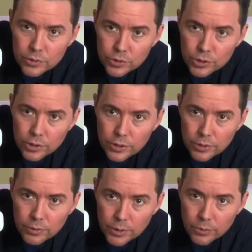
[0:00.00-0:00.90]
Should
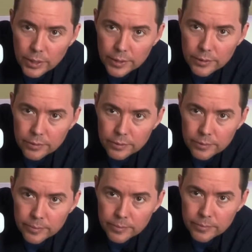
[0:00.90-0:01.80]
you do
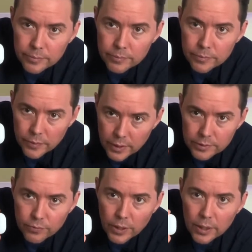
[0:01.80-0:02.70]
it?
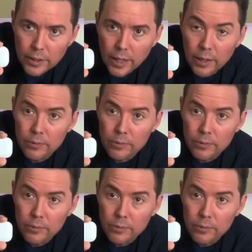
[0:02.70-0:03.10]
Let's find out.